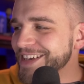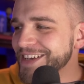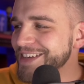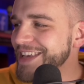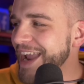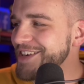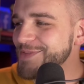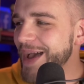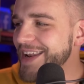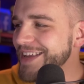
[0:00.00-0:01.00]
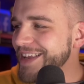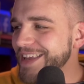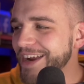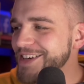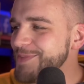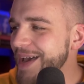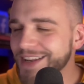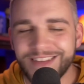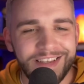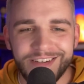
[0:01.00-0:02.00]
charismatic
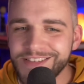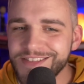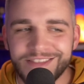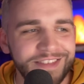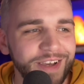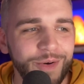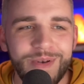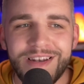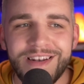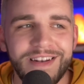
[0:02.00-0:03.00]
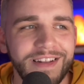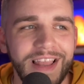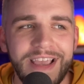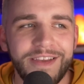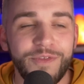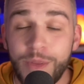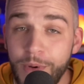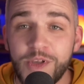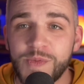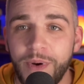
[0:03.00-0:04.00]
charismatic leaders know like for the
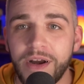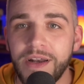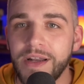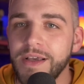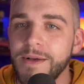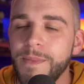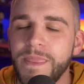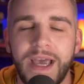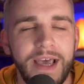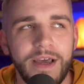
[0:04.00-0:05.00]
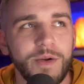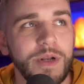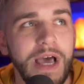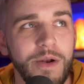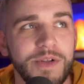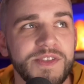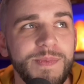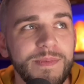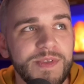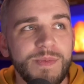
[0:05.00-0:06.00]
most part I don't. I don't. Want to
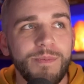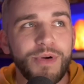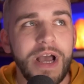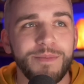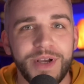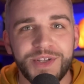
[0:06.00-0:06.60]
uh, it's not brush. just